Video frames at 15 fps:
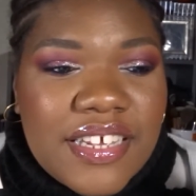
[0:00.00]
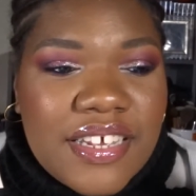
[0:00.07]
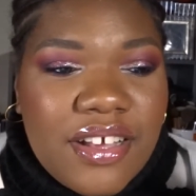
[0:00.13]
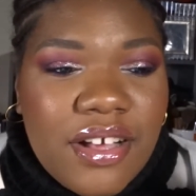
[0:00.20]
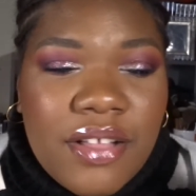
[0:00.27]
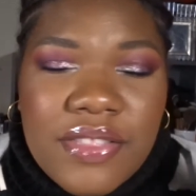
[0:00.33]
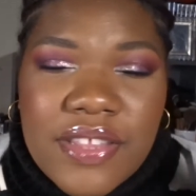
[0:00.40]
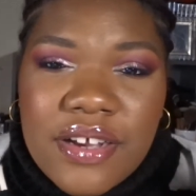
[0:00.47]

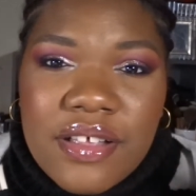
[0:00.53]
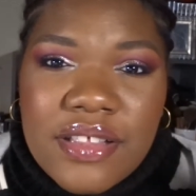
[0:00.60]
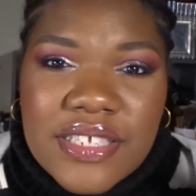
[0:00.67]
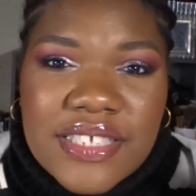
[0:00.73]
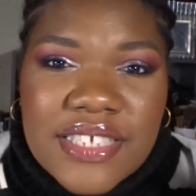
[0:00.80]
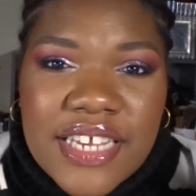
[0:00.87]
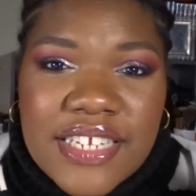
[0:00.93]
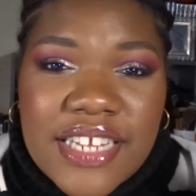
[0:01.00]
on the other
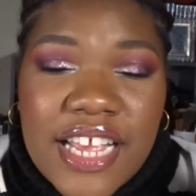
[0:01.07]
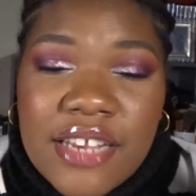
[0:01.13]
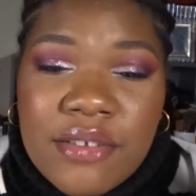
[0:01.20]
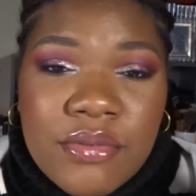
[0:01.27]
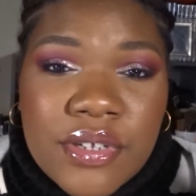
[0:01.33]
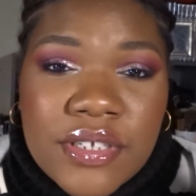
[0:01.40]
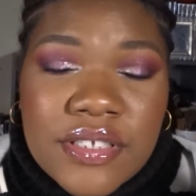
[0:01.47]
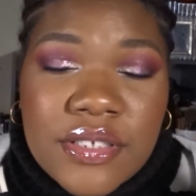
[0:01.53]
side, I
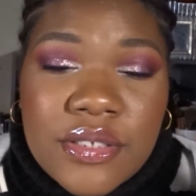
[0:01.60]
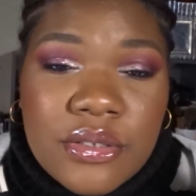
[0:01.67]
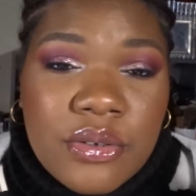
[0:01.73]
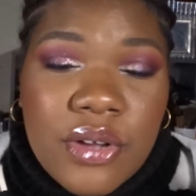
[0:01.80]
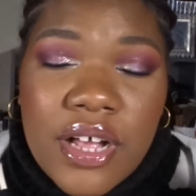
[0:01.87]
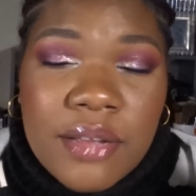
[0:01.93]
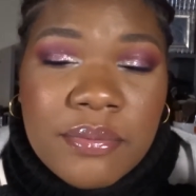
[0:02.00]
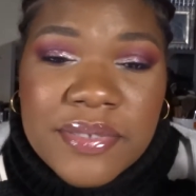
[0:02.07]
was so
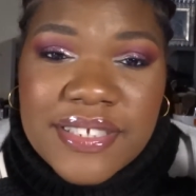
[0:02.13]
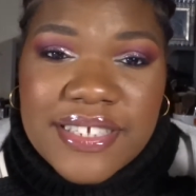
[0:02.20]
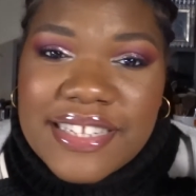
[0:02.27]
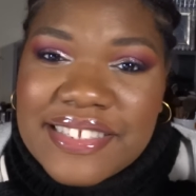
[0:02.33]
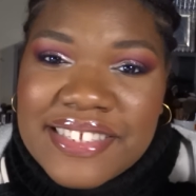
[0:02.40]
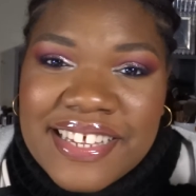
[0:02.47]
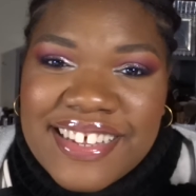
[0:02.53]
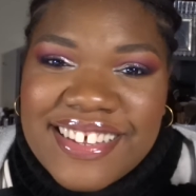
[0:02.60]

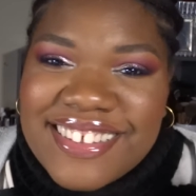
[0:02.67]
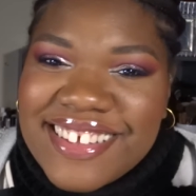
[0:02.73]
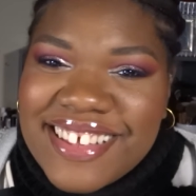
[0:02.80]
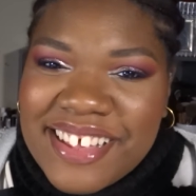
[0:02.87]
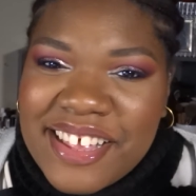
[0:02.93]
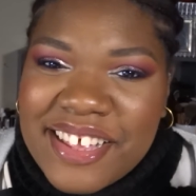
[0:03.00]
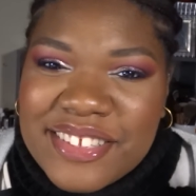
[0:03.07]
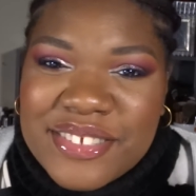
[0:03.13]
upset
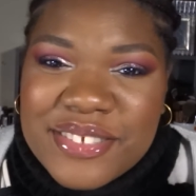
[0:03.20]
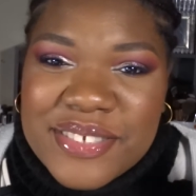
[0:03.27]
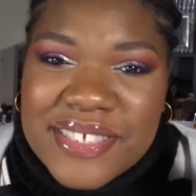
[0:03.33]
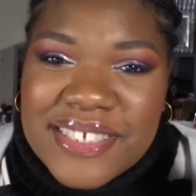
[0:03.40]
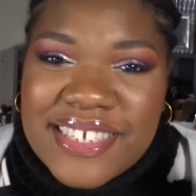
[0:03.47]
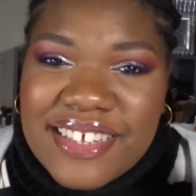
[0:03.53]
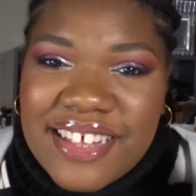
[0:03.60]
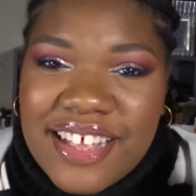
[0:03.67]
to
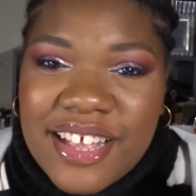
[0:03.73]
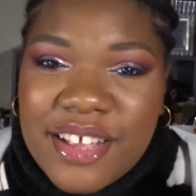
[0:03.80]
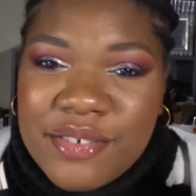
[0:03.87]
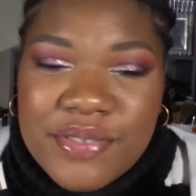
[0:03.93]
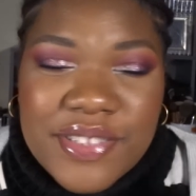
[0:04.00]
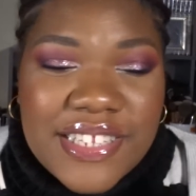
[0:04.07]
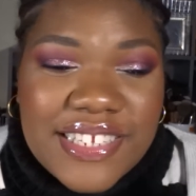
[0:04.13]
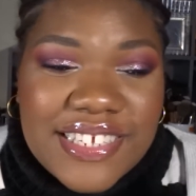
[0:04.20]
still
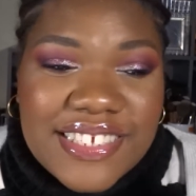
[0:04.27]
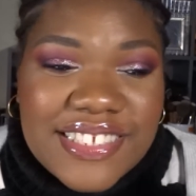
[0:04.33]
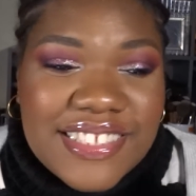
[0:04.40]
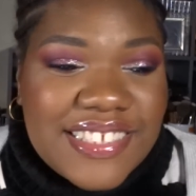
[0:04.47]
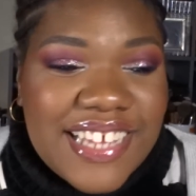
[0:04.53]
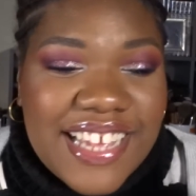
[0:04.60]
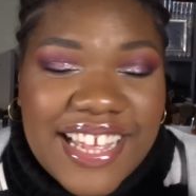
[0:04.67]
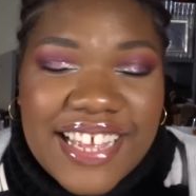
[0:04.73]
have
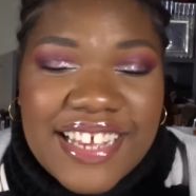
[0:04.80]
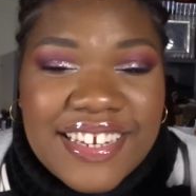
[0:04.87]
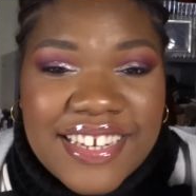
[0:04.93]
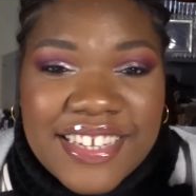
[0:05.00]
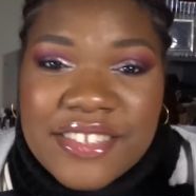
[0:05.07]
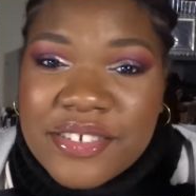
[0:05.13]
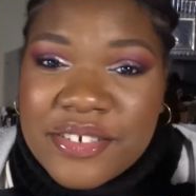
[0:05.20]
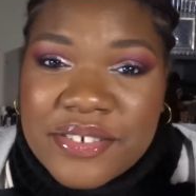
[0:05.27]
this
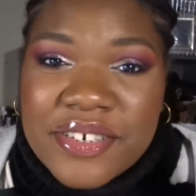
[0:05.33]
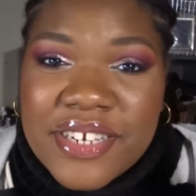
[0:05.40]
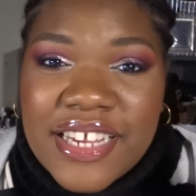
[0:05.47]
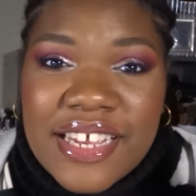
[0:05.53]
eyeliner